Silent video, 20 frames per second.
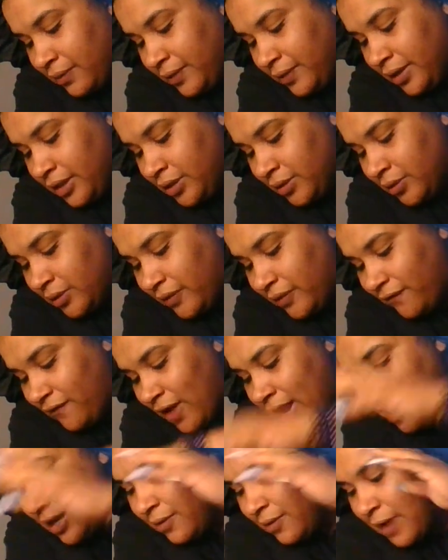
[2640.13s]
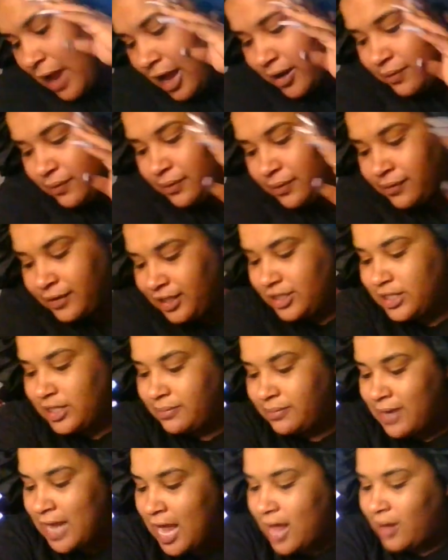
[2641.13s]
can we do to find them? How can we reach
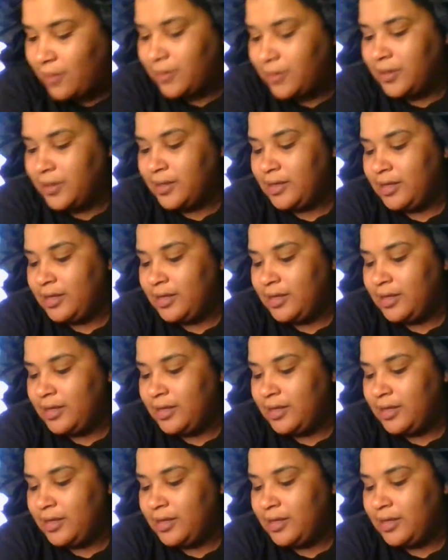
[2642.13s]
them now?